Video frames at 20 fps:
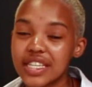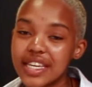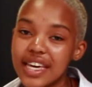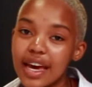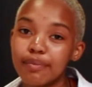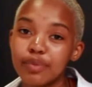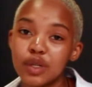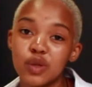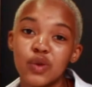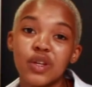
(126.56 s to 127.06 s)
the
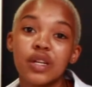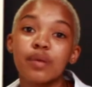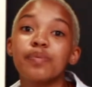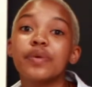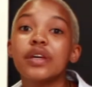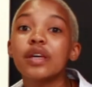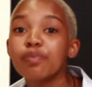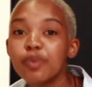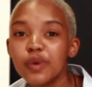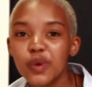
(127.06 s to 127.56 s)
gap between
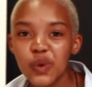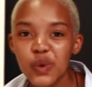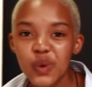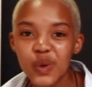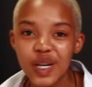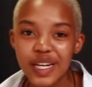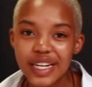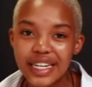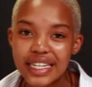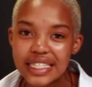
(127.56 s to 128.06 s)
people
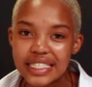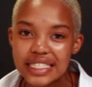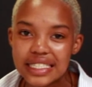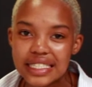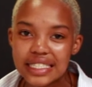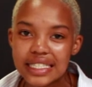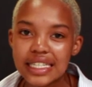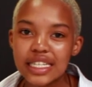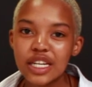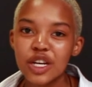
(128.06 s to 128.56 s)
who are
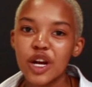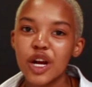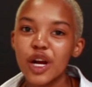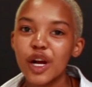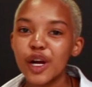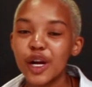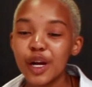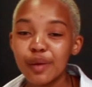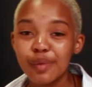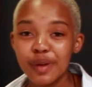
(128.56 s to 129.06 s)
in
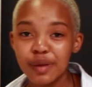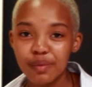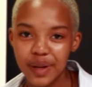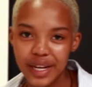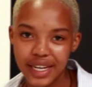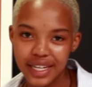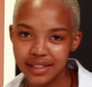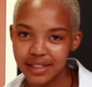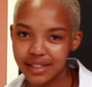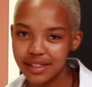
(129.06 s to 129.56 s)
urban
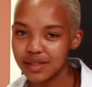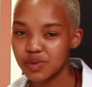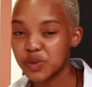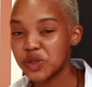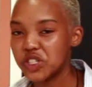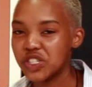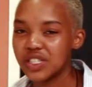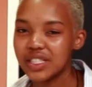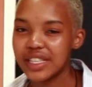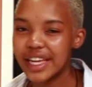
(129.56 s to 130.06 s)
places,
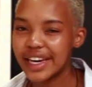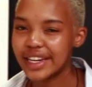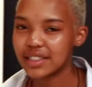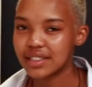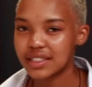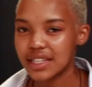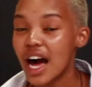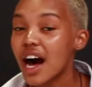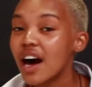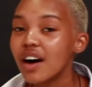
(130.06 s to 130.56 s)
which is
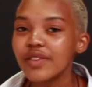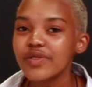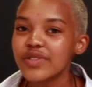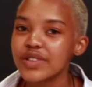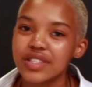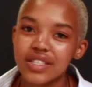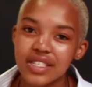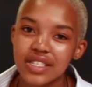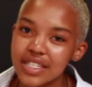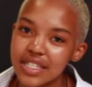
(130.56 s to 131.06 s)
like town,
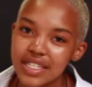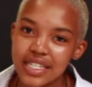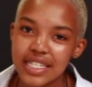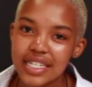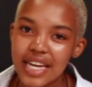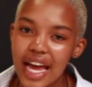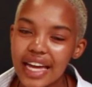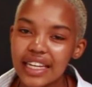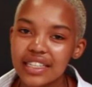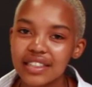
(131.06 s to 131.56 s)
the
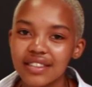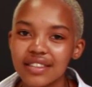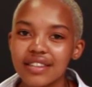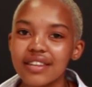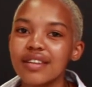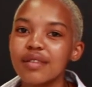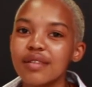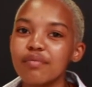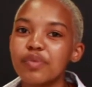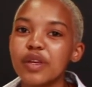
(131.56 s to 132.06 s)
city,
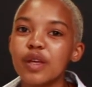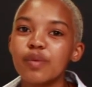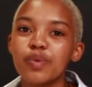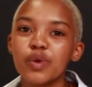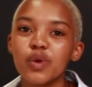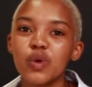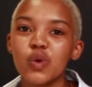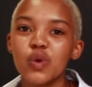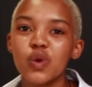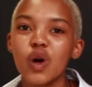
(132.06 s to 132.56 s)
and
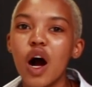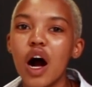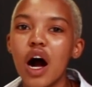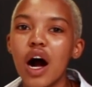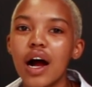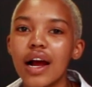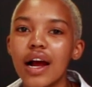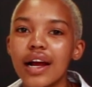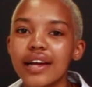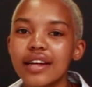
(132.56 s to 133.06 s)
people who
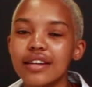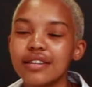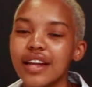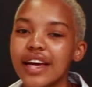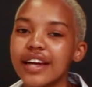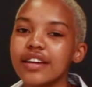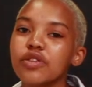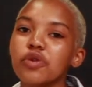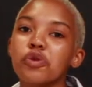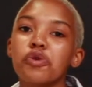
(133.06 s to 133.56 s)
are in
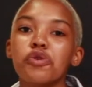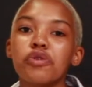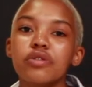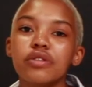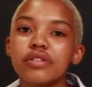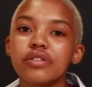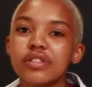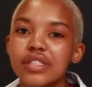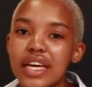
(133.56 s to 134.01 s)
like the rural.